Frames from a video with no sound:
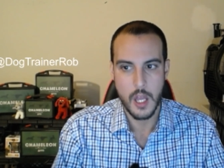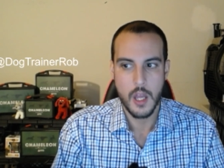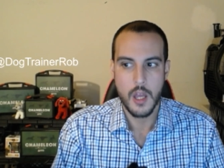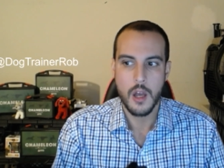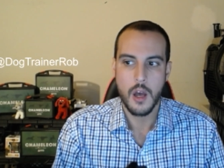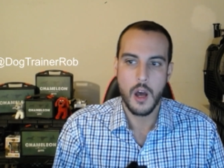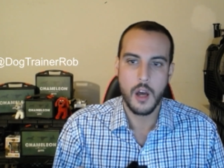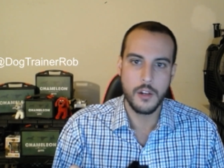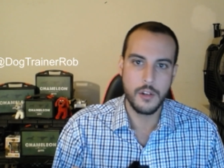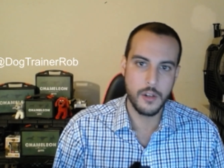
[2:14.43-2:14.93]

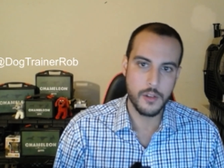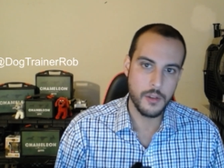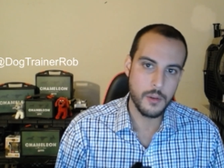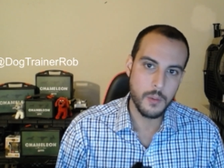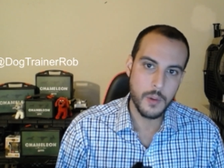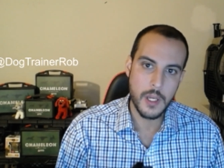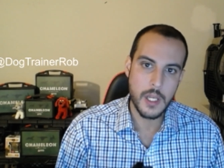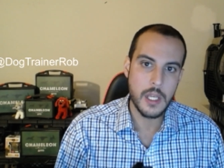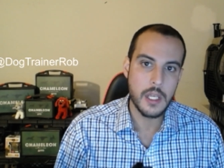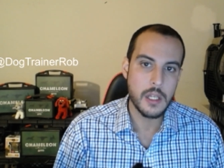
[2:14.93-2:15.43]
Another
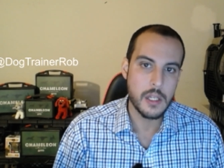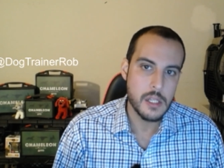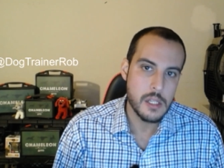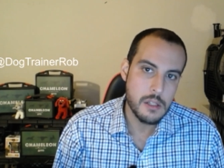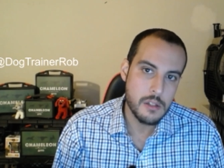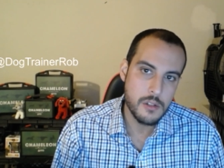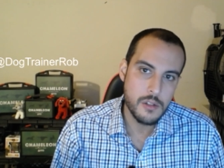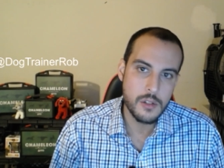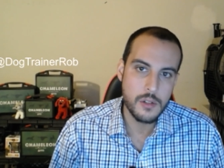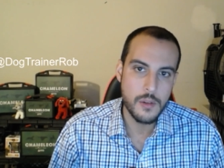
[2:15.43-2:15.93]
way
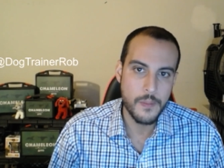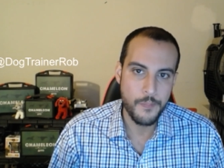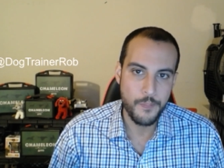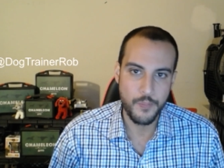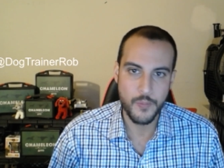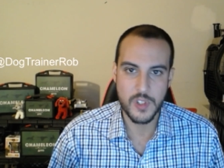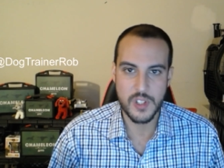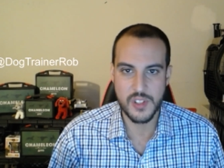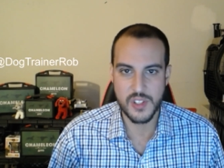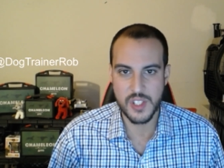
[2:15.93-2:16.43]
is
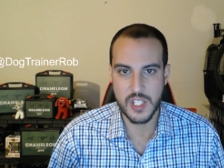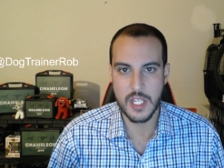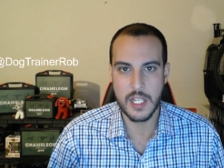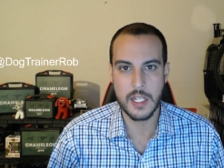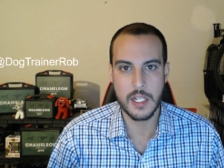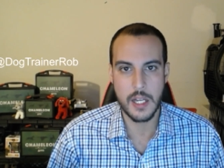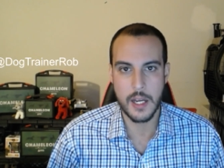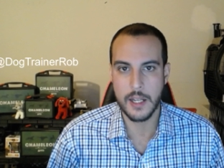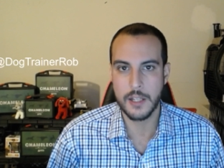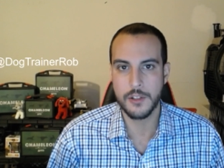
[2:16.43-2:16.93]

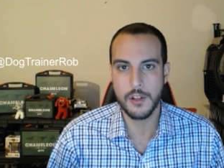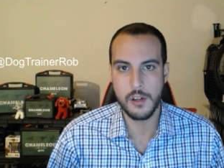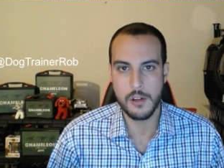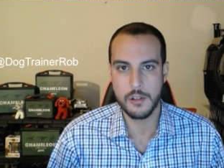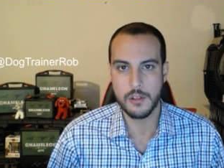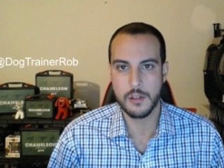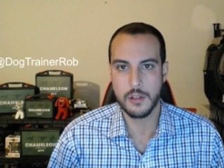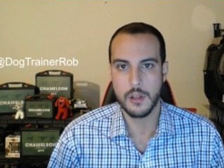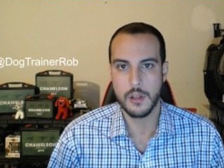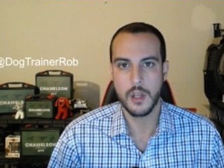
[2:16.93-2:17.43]
CNI
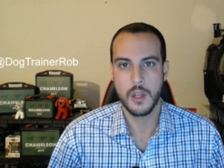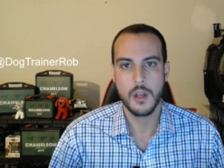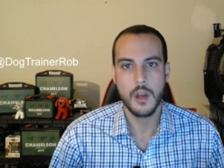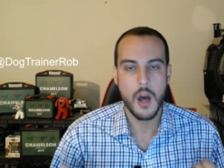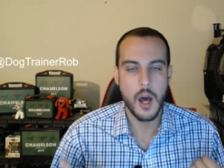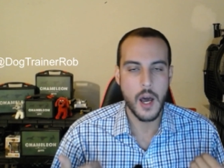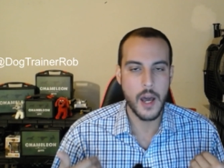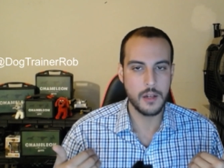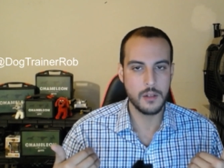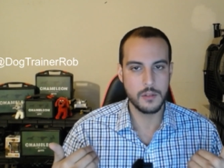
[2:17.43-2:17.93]
dog.
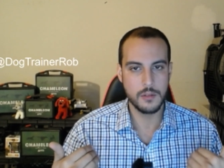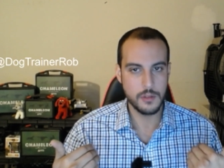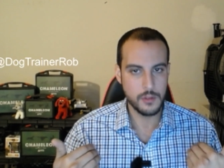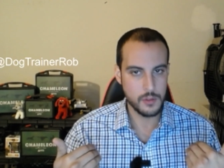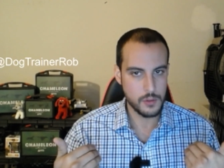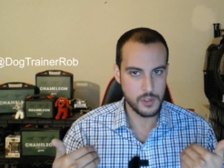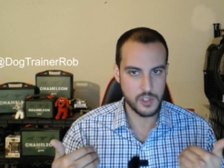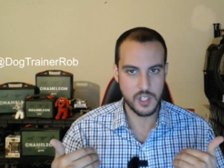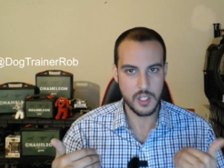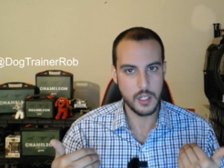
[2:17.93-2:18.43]
I don't do
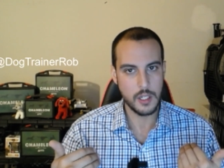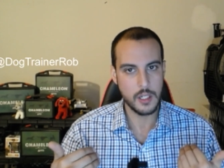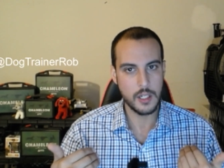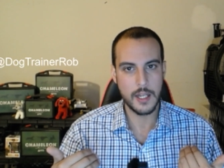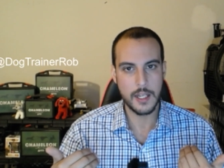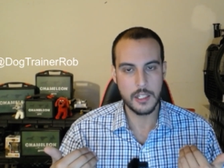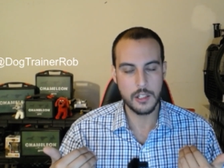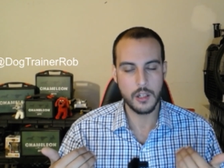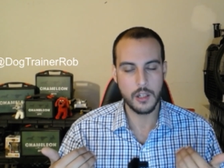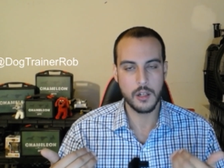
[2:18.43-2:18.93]

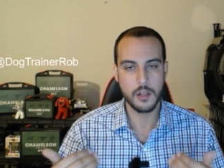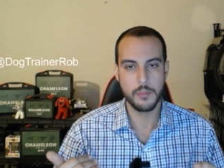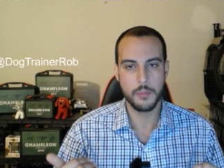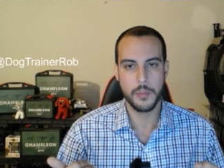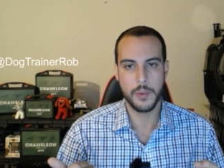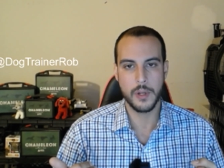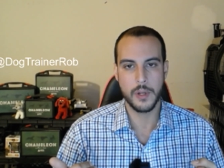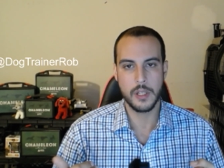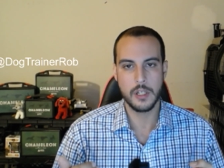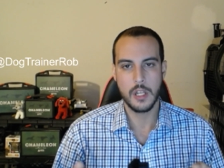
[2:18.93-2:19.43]
CNI dog,
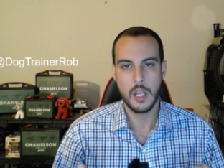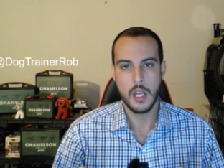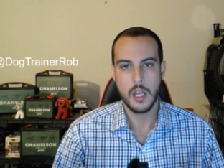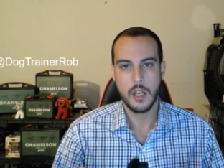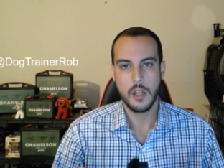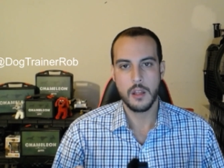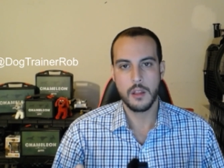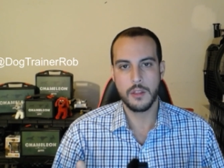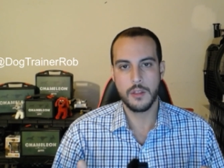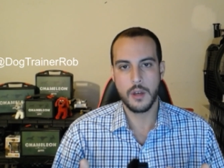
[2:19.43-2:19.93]
but
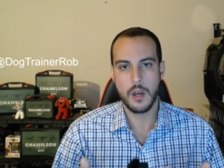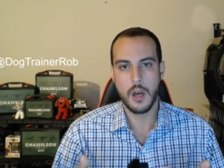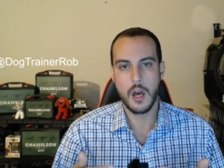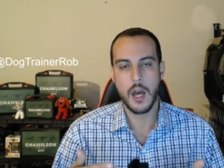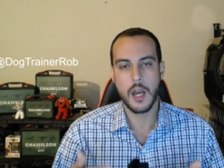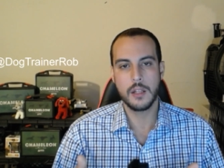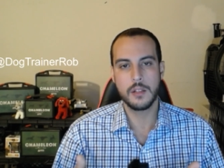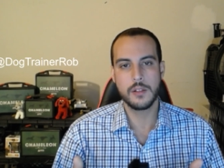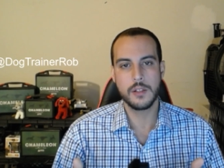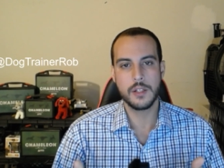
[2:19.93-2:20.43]
the
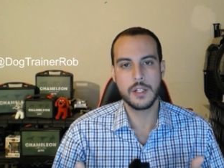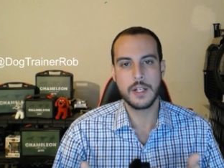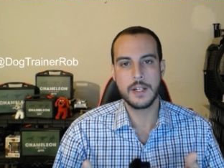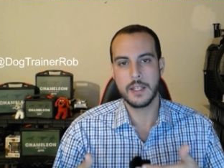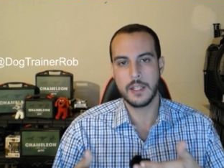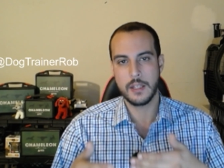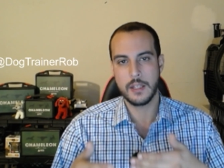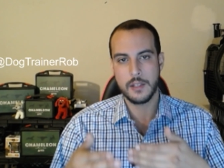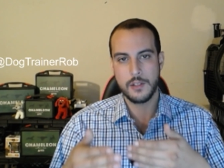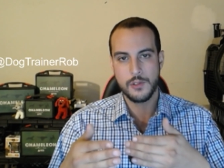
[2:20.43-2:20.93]
idea
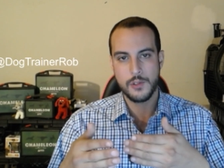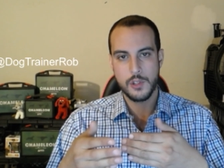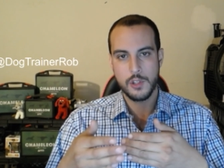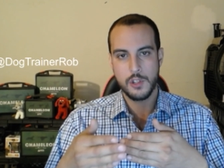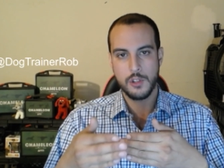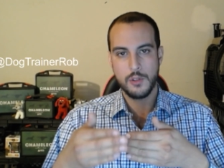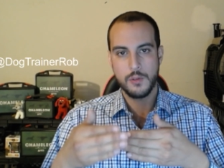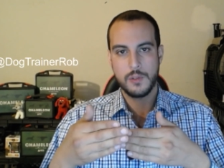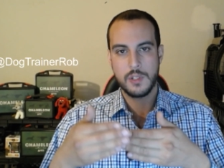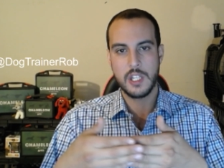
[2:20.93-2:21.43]
is
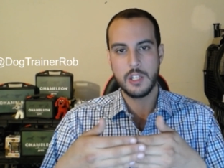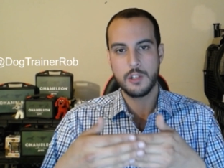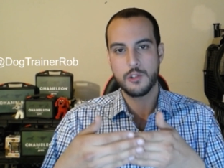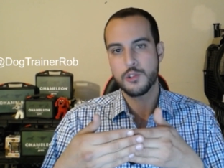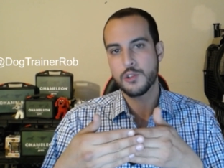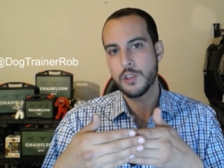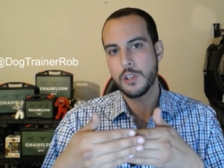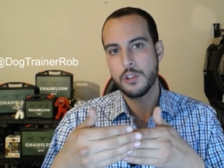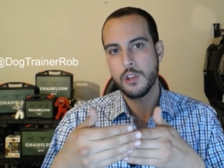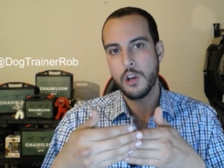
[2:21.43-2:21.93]
you teach
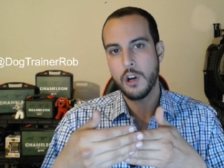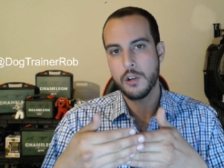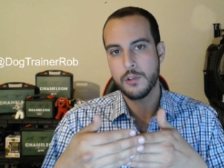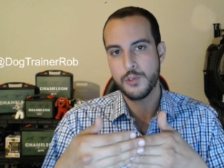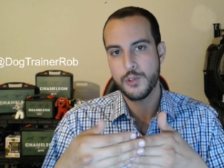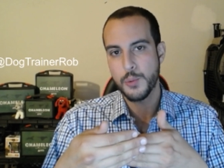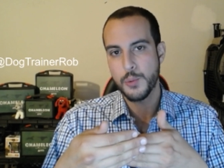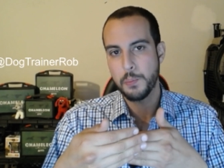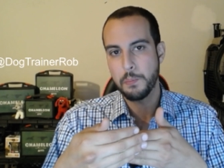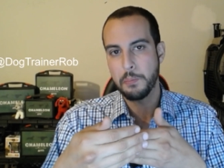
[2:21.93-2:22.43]
the dog
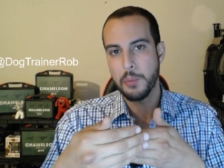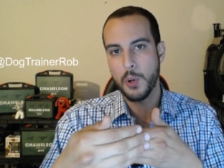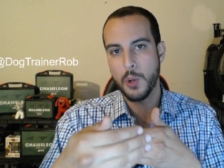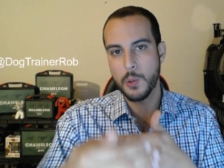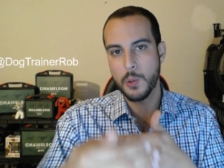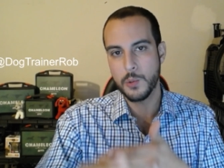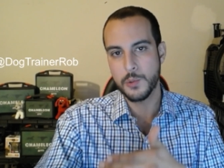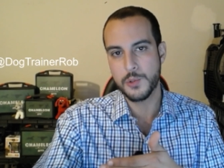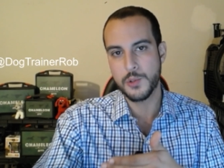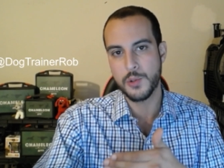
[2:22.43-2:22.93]
to
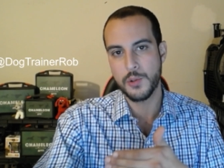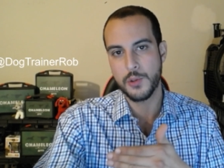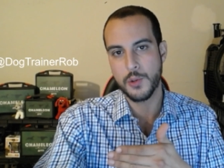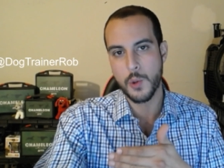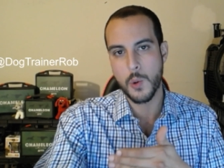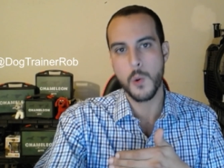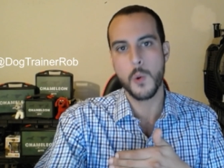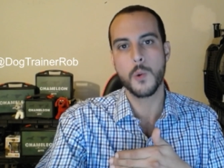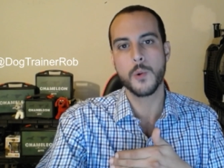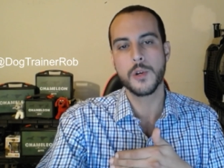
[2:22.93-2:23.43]
pull to the
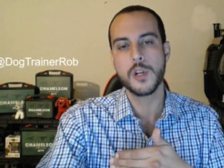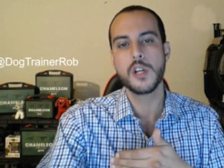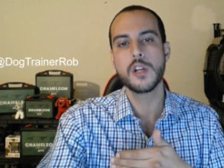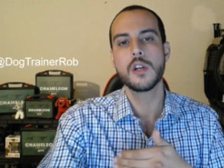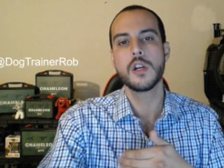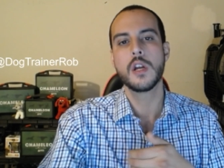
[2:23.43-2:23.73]
corner,